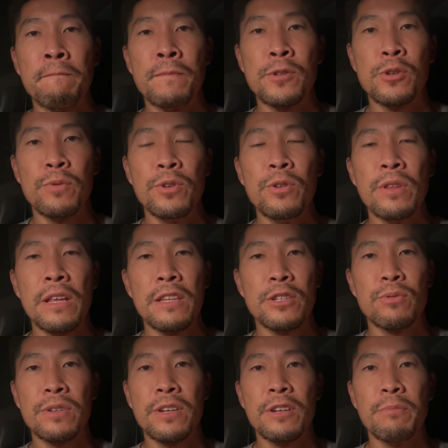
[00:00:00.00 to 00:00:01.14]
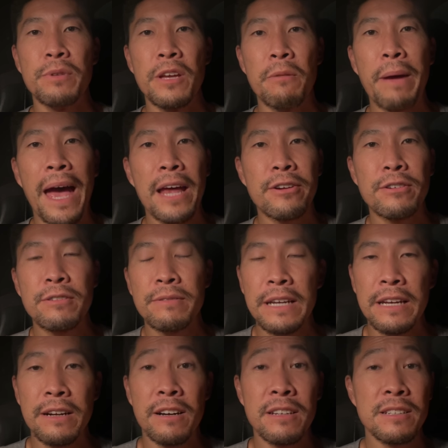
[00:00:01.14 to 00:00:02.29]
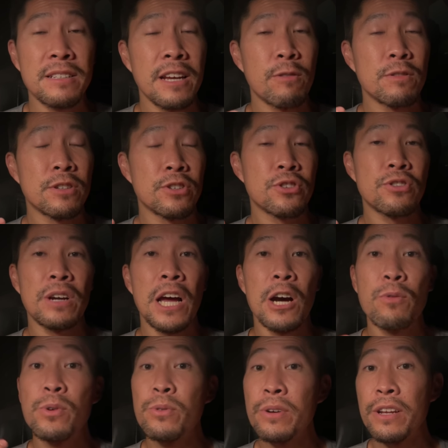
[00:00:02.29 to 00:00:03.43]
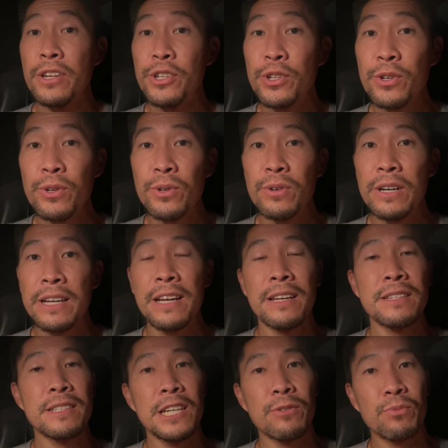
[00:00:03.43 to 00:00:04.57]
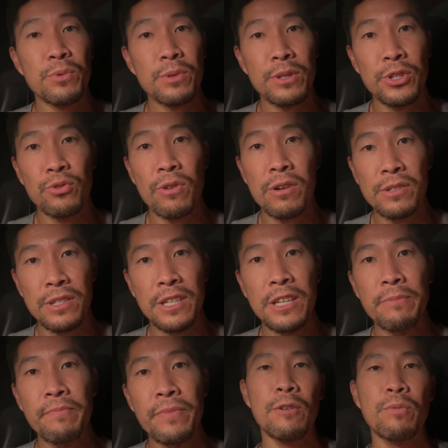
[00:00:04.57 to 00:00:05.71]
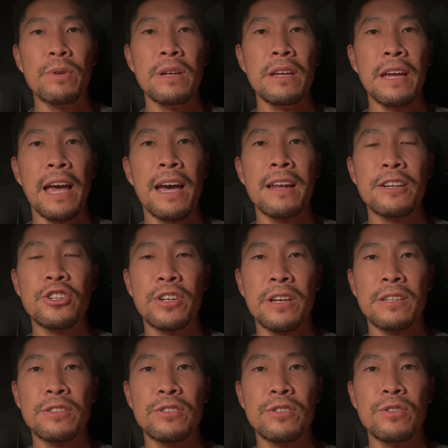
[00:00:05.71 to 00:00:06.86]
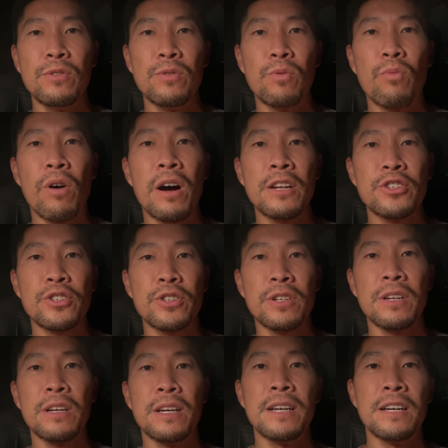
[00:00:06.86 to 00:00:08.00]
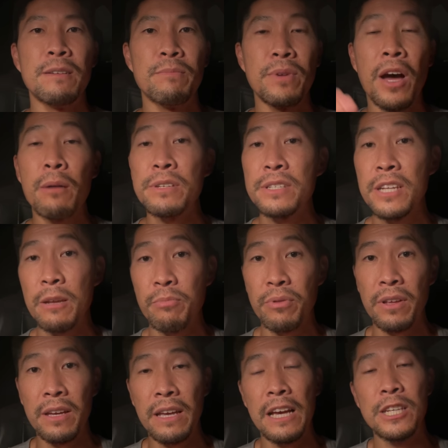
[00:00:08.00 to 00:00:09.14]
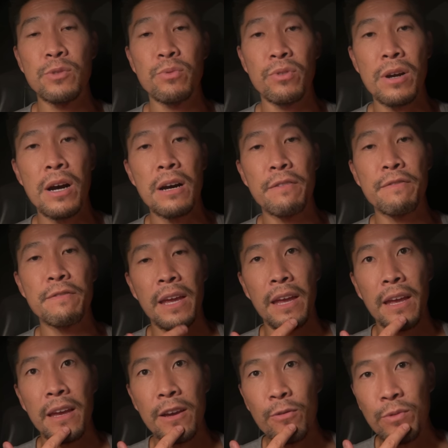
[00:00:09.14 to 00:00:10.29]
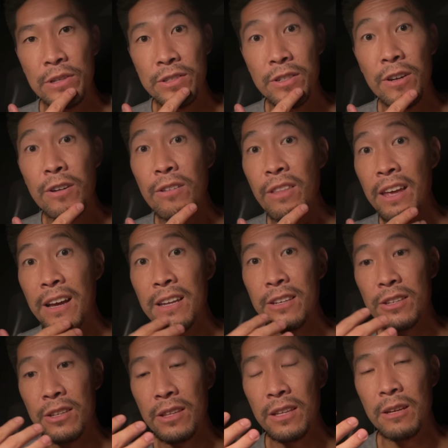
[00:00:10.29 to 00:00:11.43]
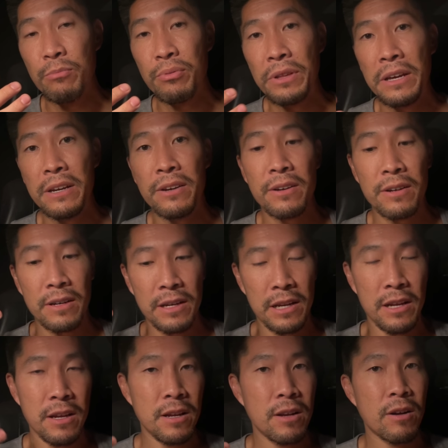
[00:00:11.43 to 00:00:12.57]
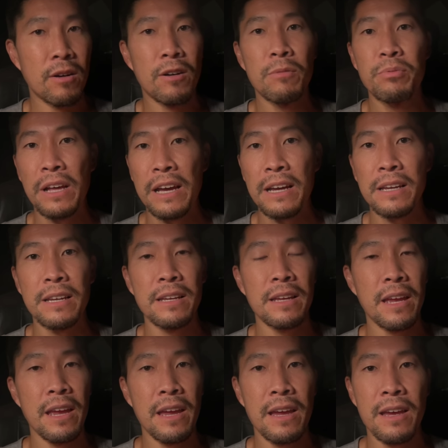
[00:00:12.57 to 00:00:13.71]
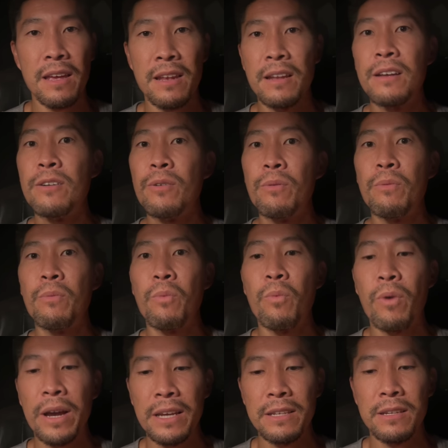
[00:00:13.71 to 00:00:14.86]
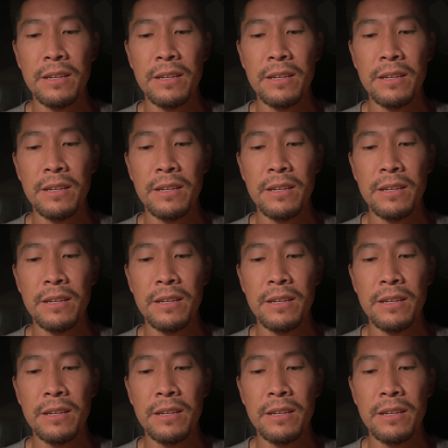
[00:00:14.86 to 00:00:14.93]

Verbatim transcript: So we knew that this was going to be a battle, and honestly, I wasn't sure how we were going to do against a really strong team. We had a chance to watch um, Namaste play as we were off, and we saw that the player in all black and white